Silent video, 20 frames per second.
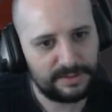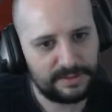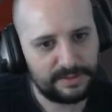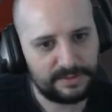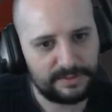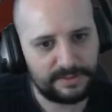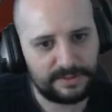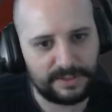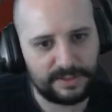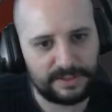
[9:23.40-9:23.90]

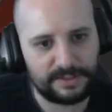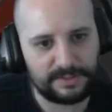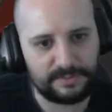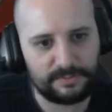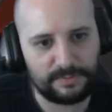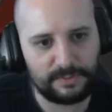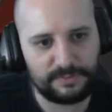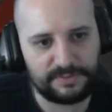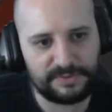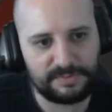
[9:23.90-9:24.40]
Okay, the
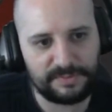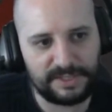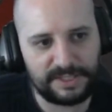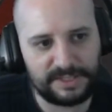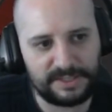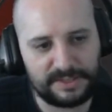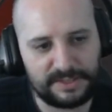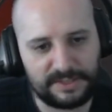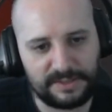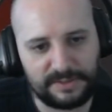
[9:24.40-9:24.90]
wolves
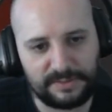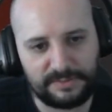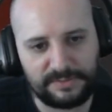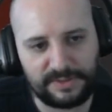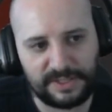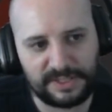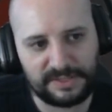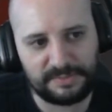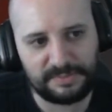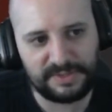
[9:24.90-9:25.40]
made
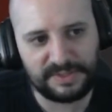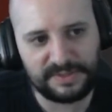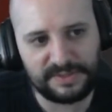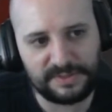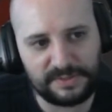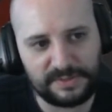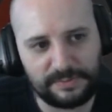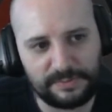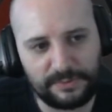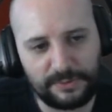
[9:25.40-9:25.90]
fast
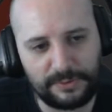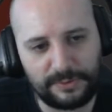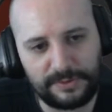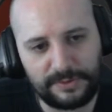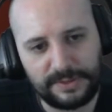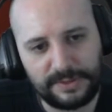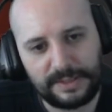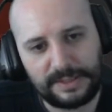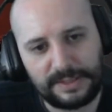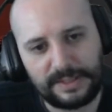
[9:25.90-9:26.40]
business of her.
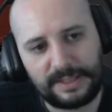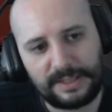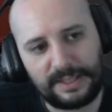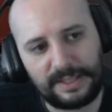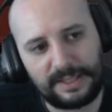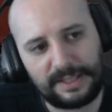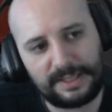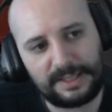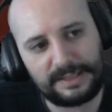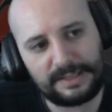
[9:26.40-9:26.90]

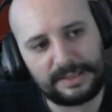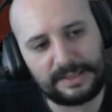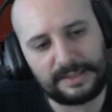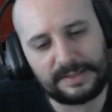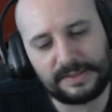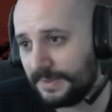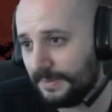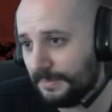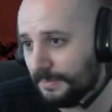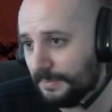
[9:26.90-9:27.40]
And
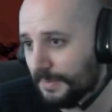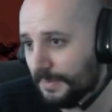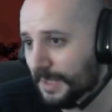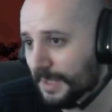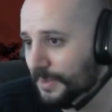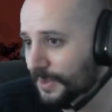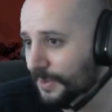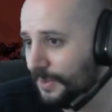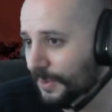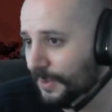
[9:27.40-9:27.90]
so
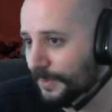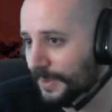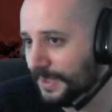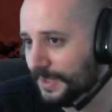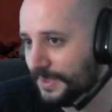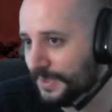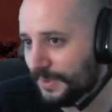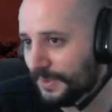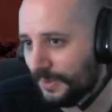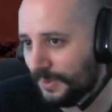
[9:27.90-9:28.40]
maybe you
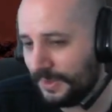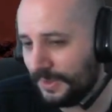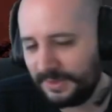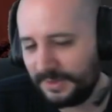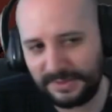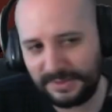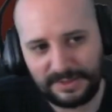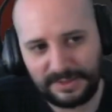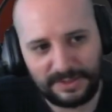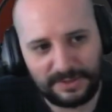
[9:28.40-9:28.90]
already saw
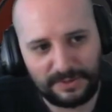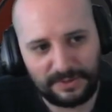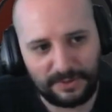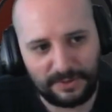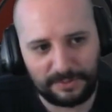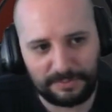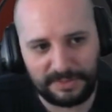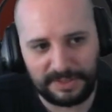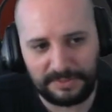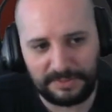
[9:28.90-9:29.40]
it,
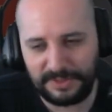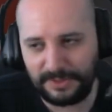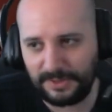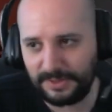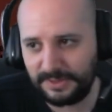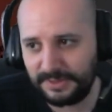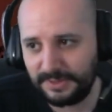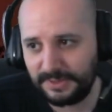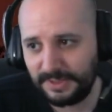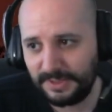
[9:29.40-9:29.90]
or maybe
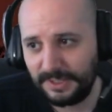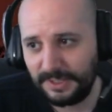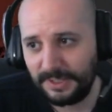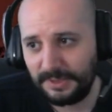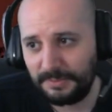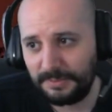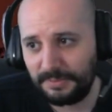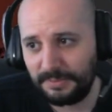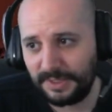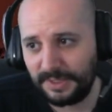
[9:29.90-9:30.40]
not.
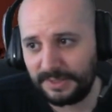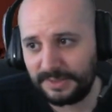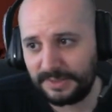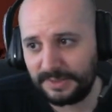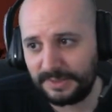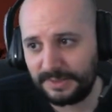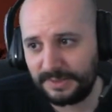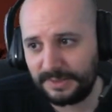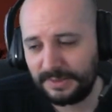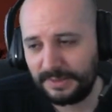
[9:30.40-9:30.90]

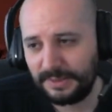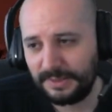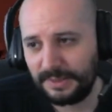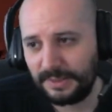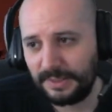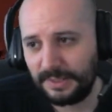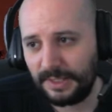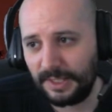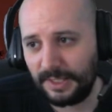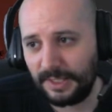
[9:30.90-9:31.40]
But
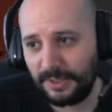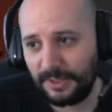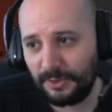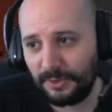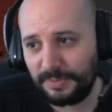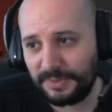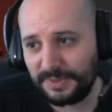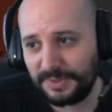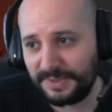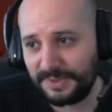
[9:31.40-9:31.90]
I
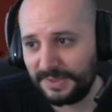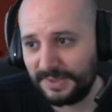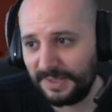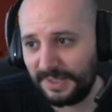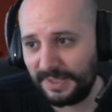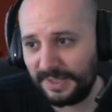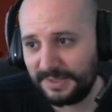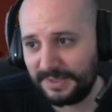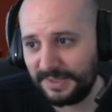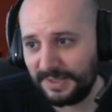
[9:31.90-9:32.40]
hope
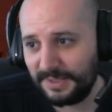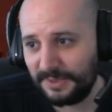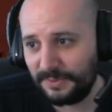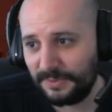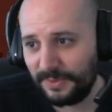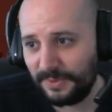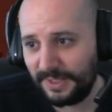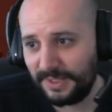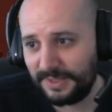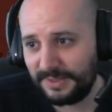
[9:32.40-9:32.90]
I say it
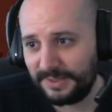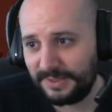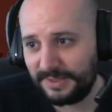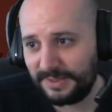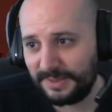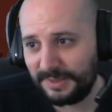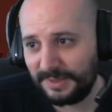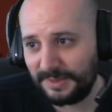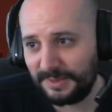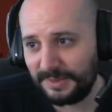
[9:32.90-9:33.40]
right,
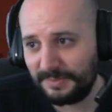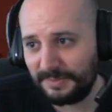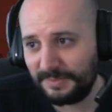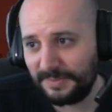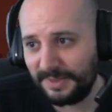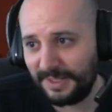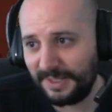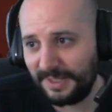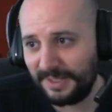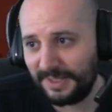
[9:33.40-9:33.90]

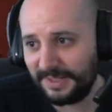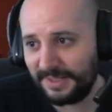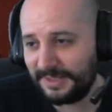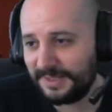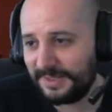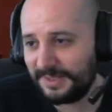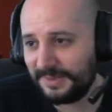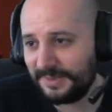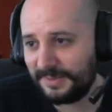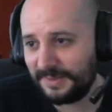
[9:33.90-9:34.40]

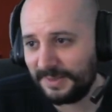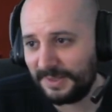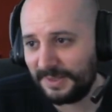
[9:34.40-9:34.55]
else